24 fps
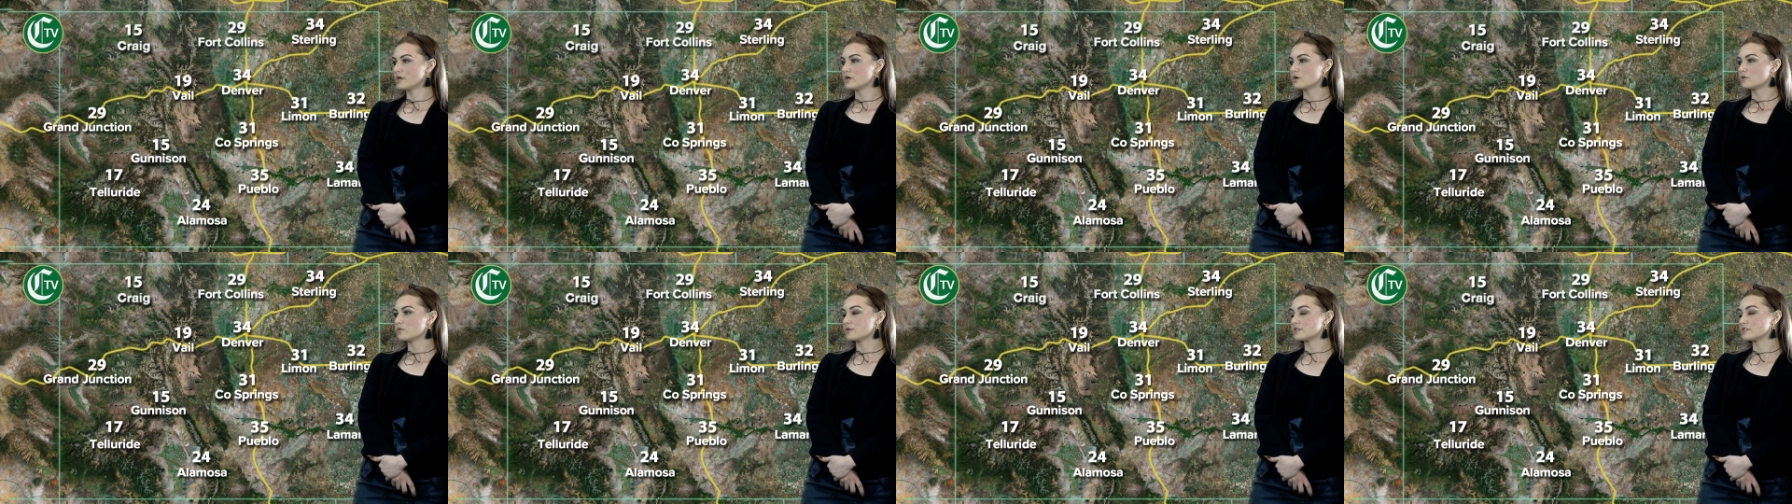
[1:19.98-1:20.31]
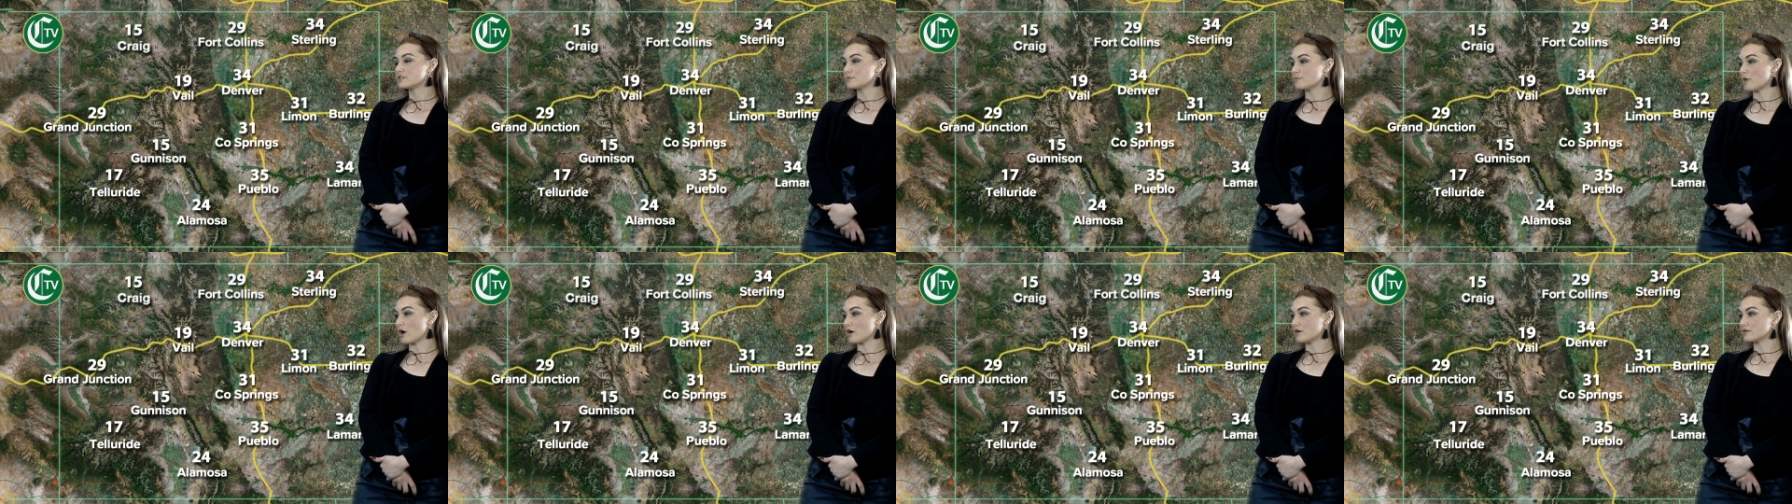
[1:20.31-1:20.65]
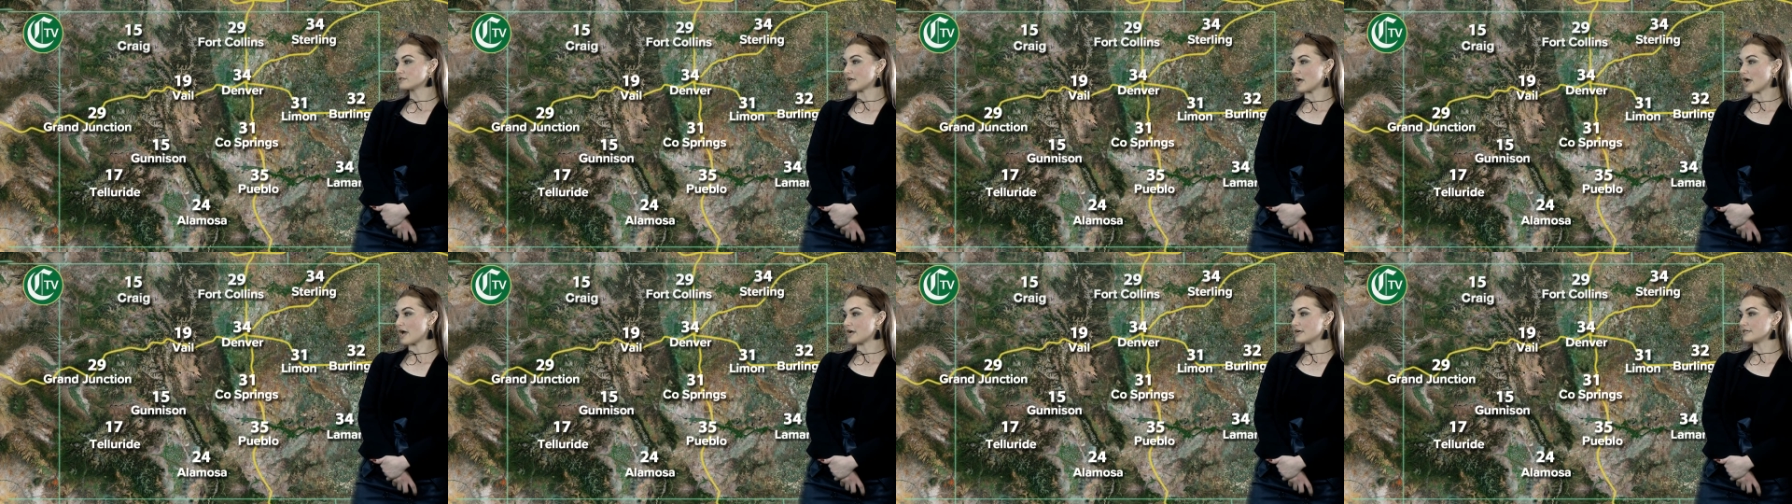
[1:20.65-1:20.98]
With tomorrow's
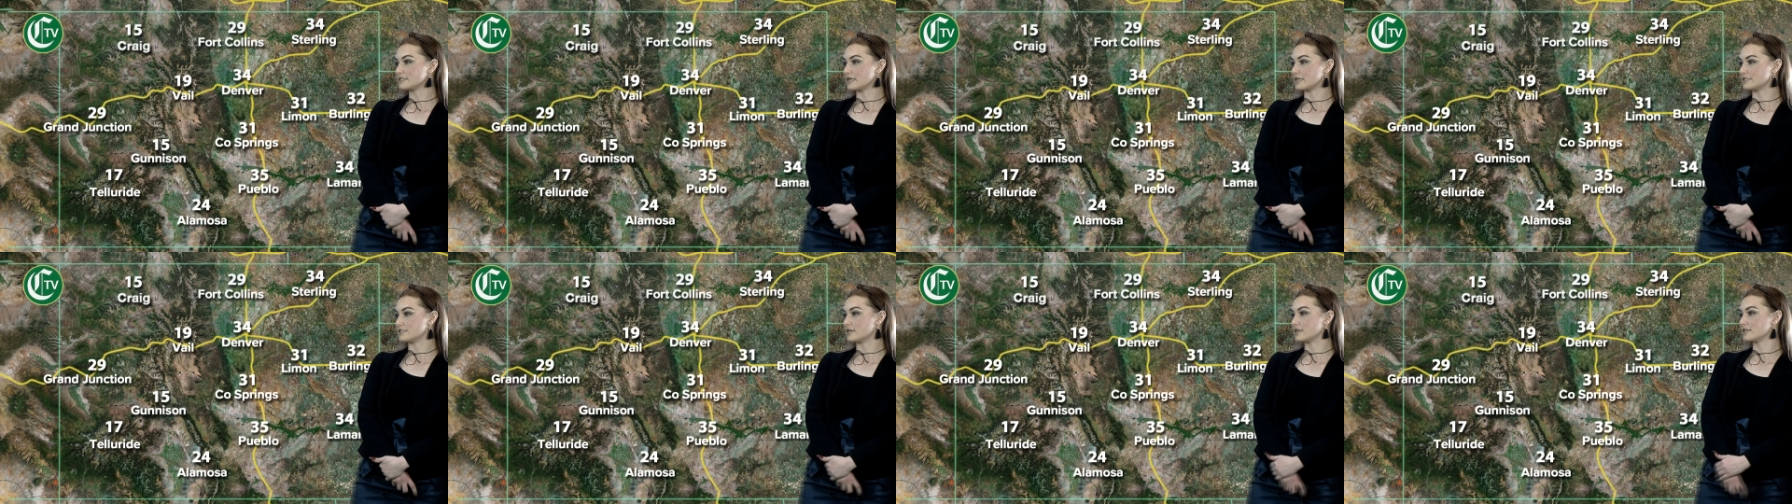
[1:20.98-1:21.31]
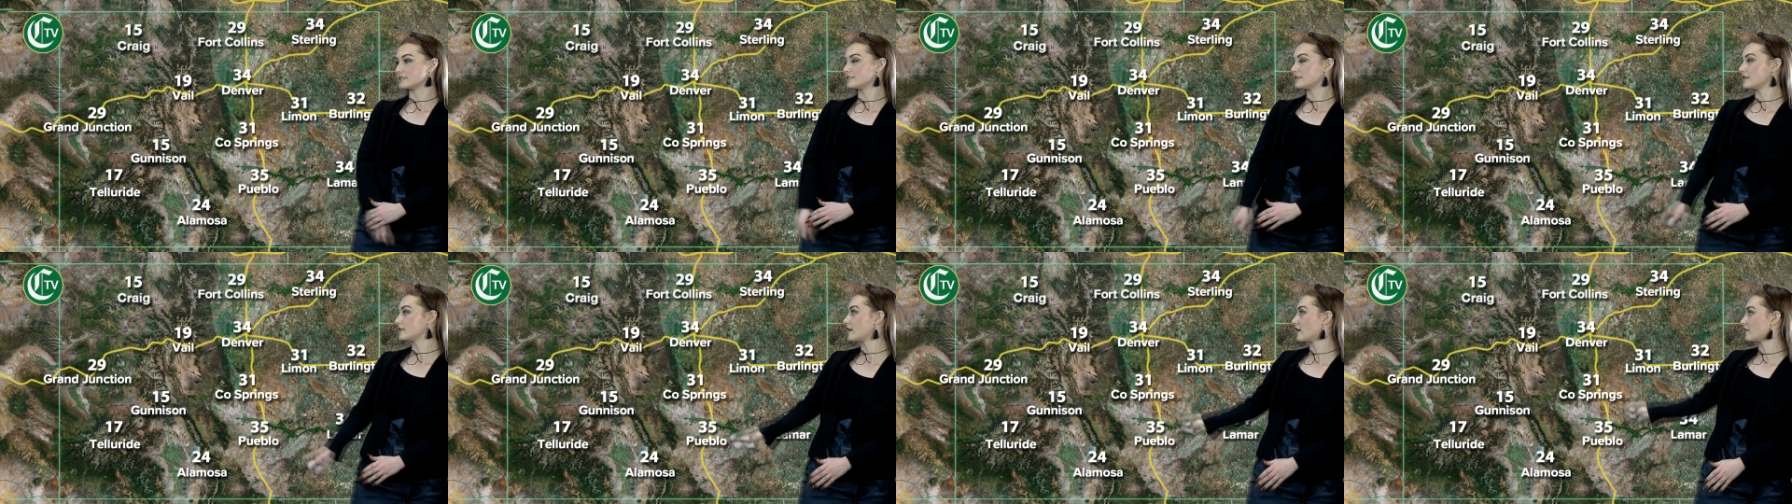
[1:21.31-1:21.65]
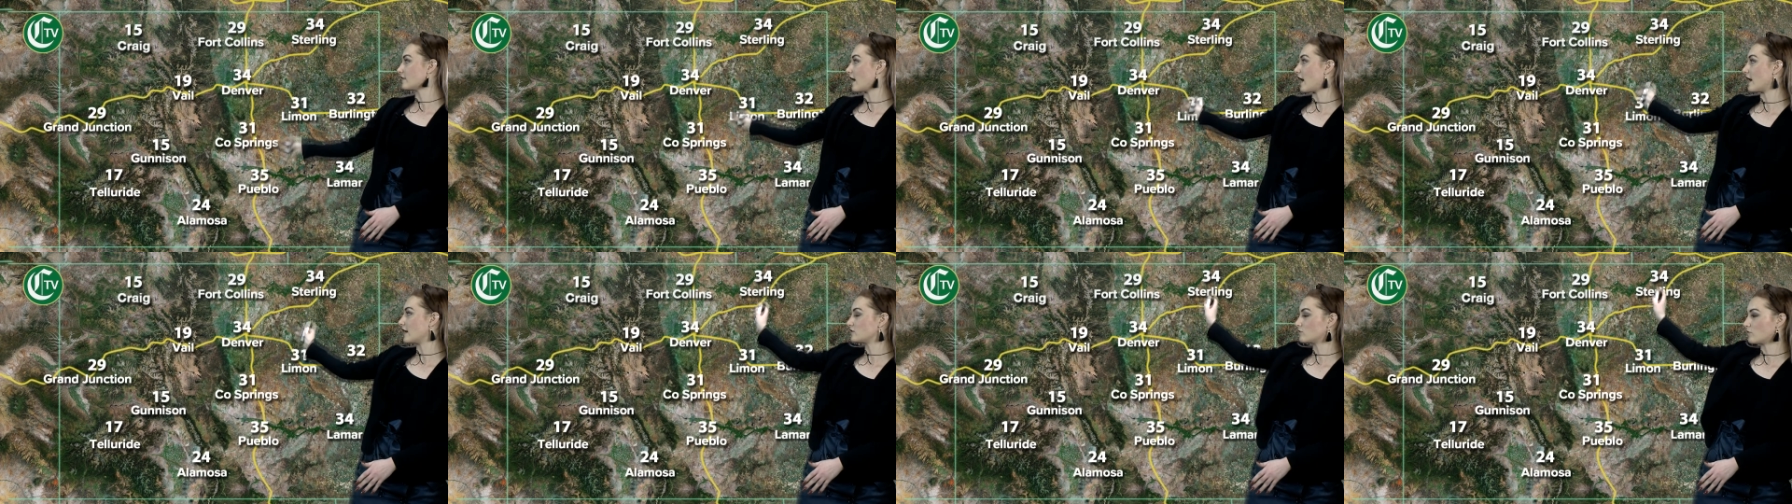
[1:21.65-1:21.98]
highs, as you can see down the
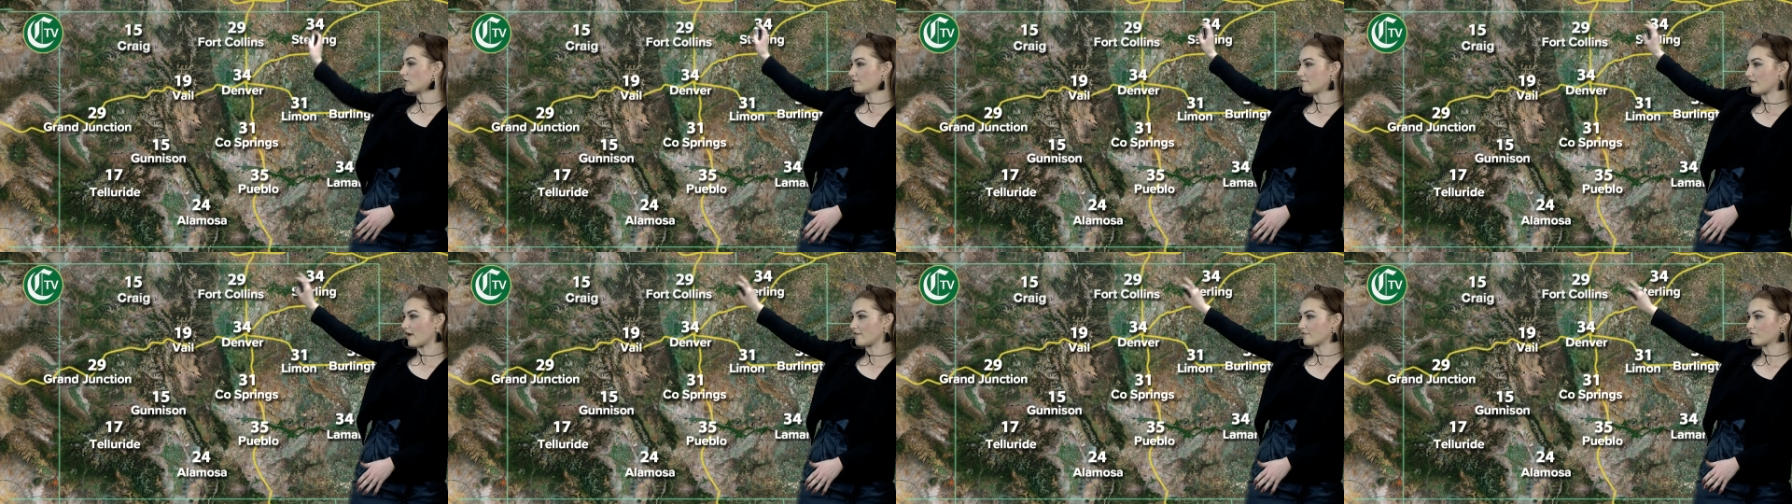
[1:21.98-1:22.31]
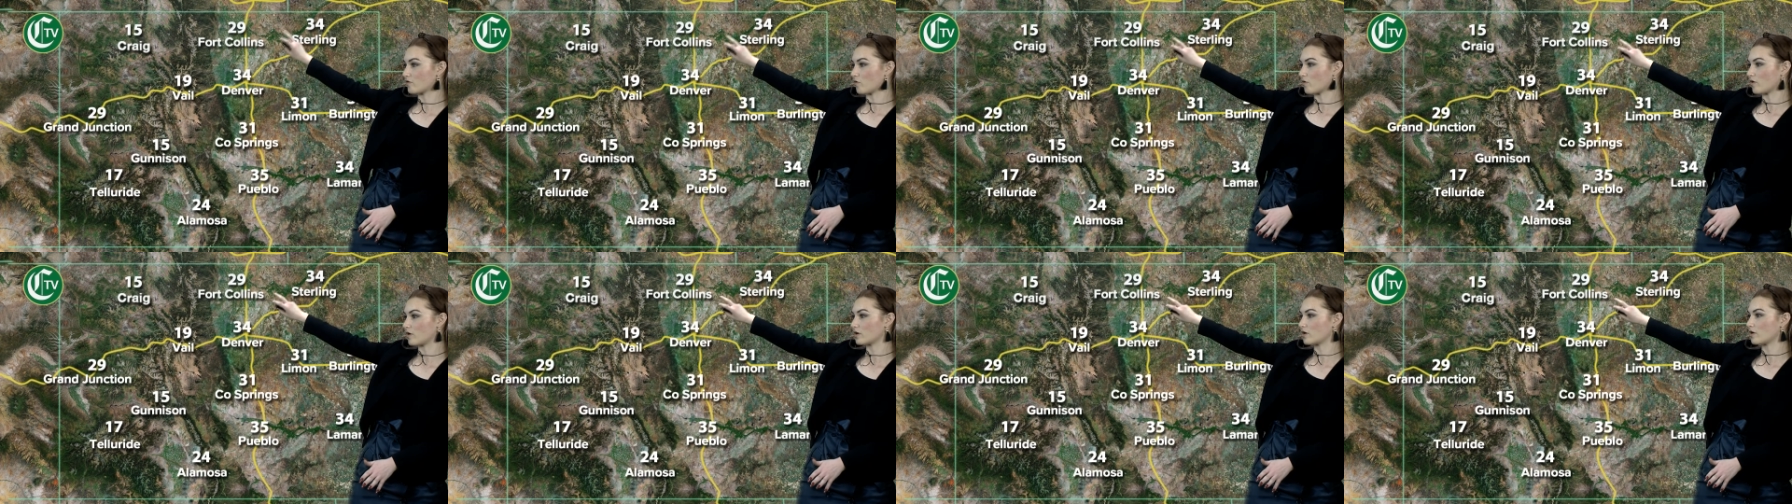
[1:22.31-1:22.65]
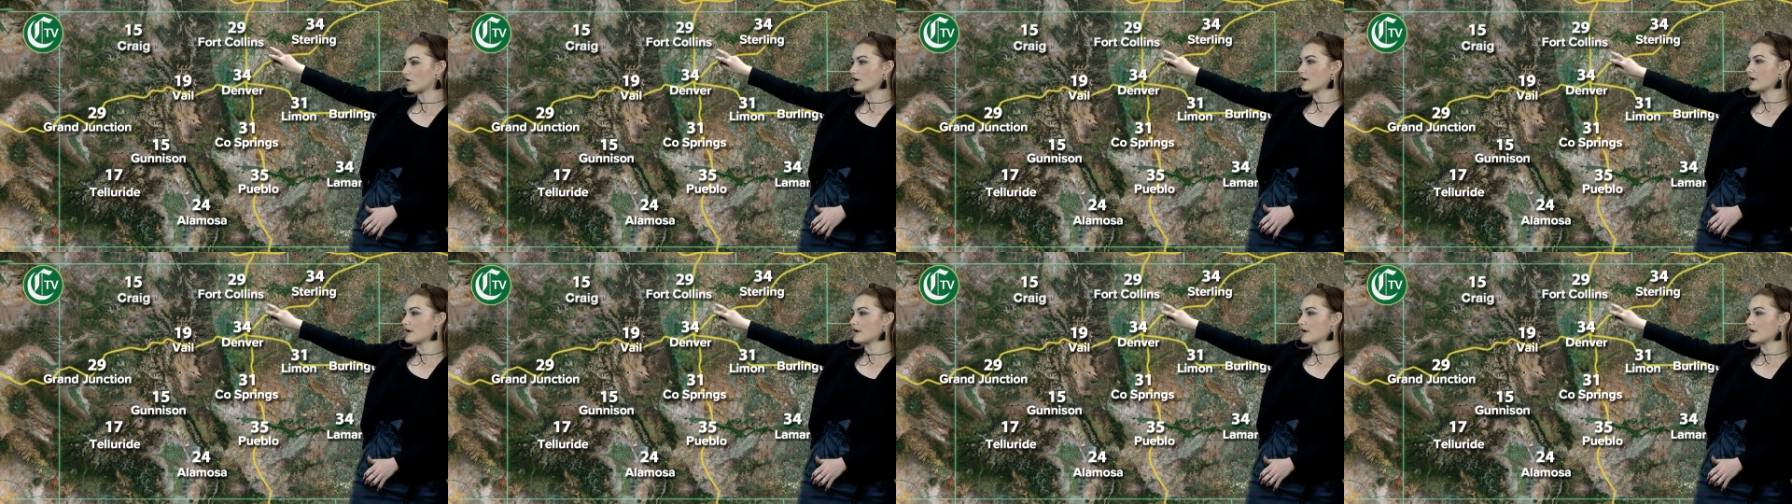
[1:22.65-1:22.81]
I twenty-five corridor,